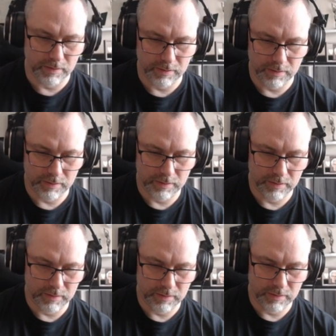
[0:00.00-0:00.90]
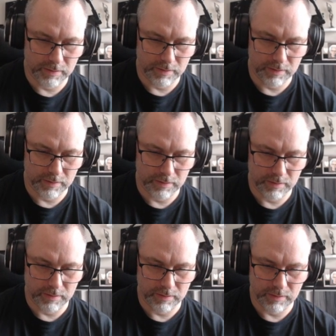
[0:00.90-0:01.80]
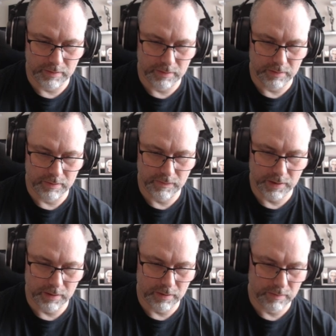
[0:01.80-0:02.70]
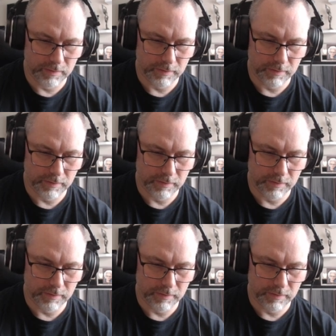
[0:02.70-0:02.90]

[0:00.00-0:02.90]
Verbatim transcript: Amazing. Thank you.